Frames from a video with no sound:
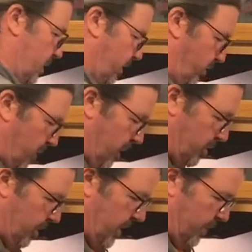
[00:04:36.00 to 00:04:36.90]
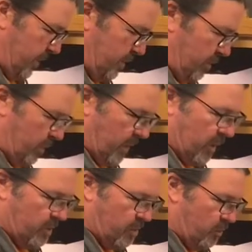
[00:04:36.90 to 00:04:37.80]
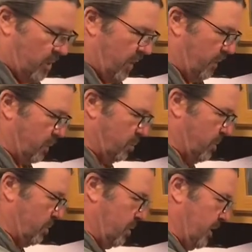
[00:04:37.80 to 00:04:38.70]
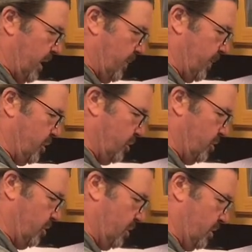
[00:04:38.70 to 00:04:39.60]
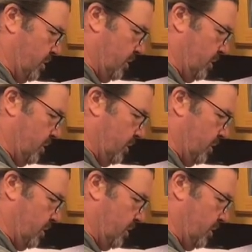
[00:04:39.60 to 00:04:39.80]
some fresh lemons, so we got two tablespoons of lemon juice,